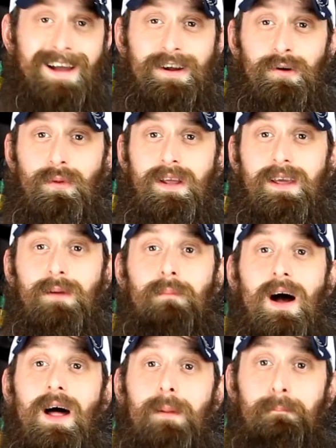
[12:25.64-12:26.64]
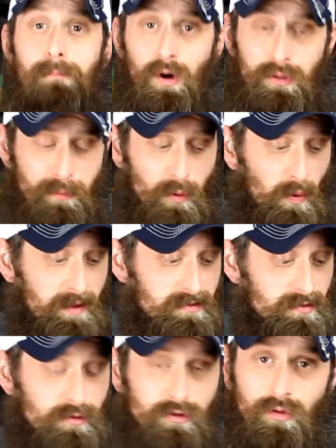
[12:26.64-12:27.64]
I agree on both
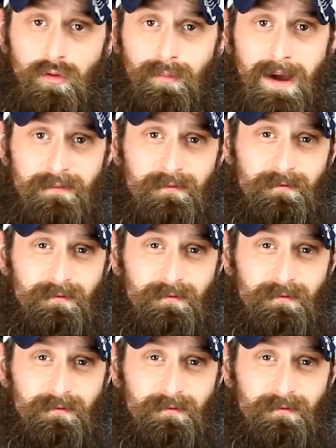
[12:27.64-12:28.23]
points. Two of my